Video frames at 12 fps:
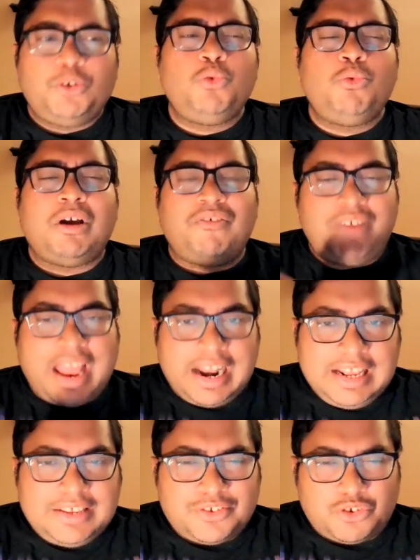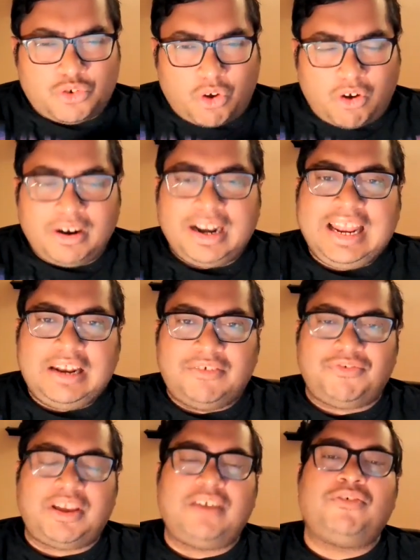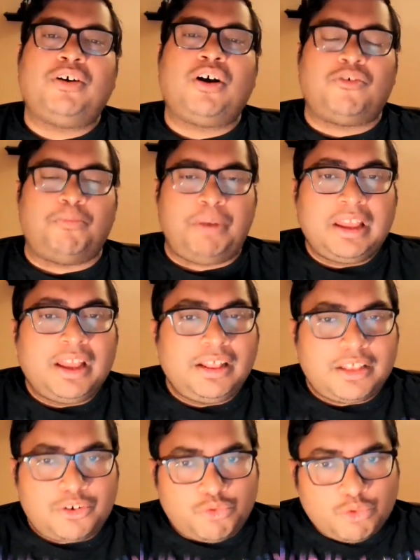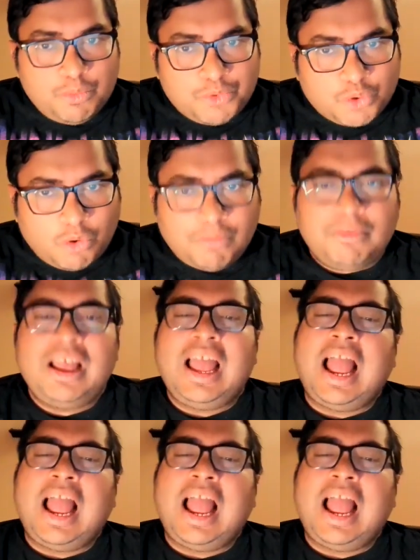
who were very strongly in favor of bringing the troops home